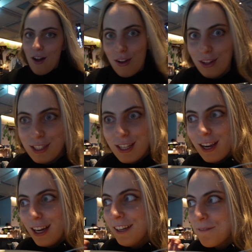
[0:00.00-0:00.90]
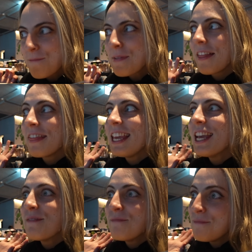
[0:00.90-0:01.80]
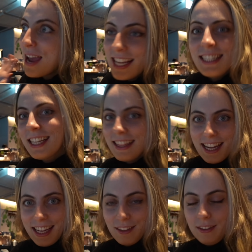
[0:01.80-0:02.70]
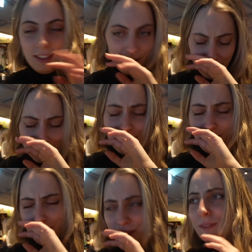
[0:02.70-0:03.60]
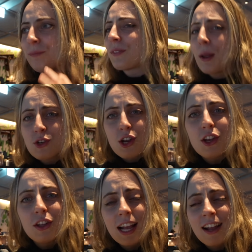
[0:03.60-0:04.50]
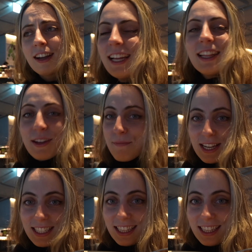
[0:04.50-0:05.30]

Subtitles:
Also, the amazing thing, I'm joking on that curry. The amazing